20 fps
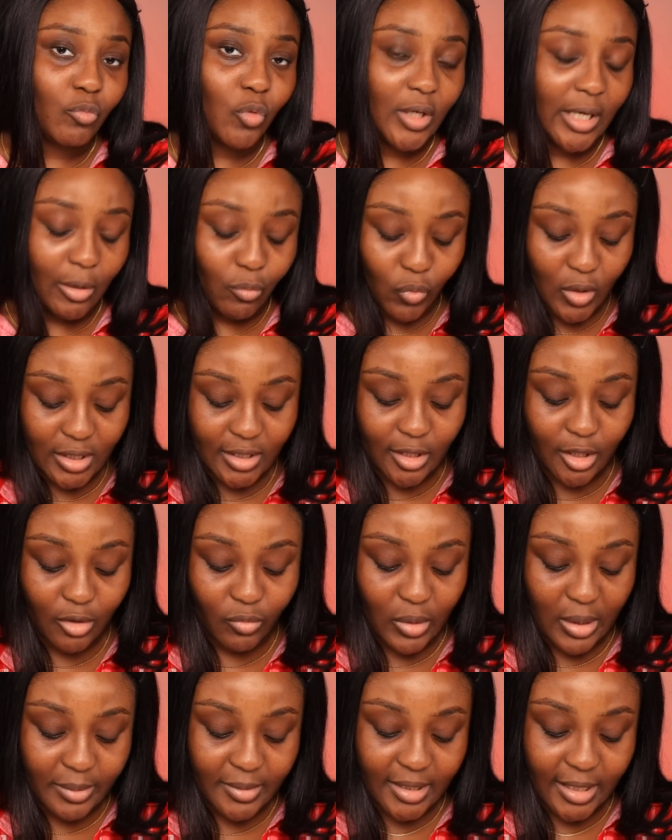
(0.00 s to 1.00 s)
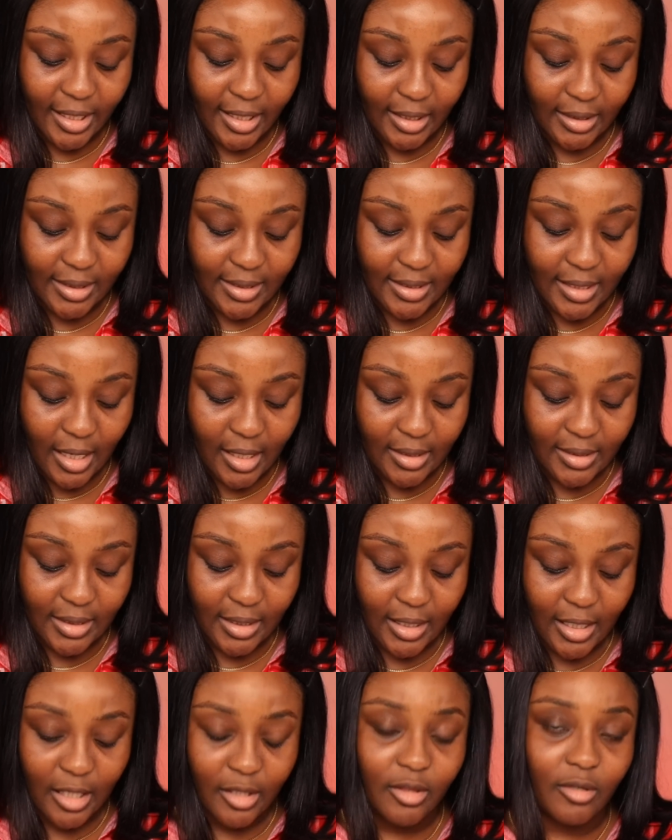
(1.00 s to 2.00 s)
When I went to their website, I decided to
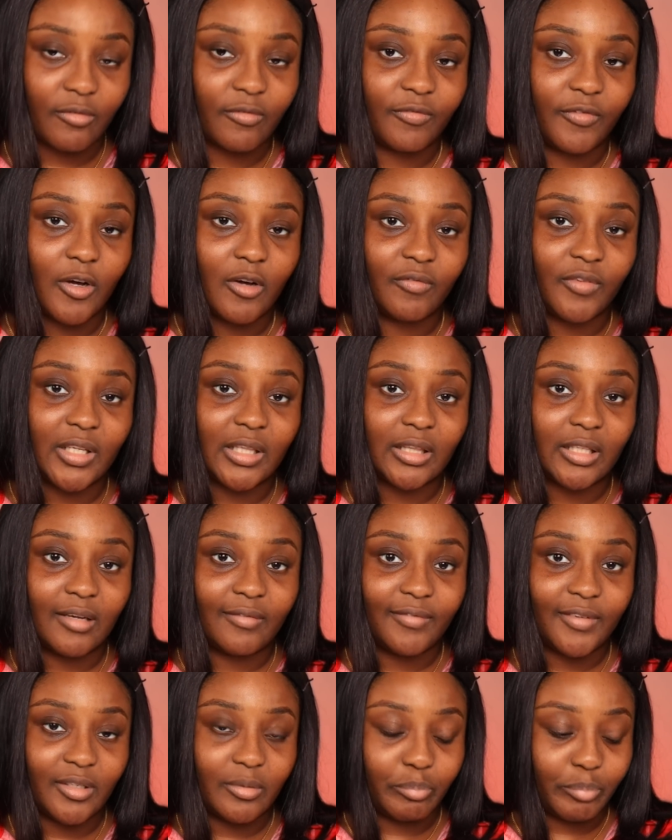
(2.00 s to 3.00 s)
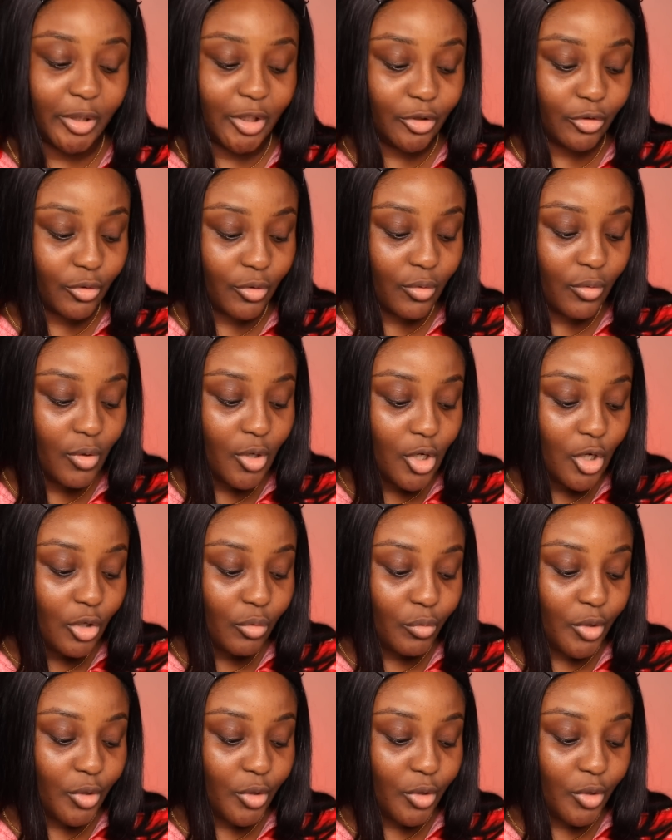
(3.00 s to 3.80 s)
get their Velvet Lovin' bundle,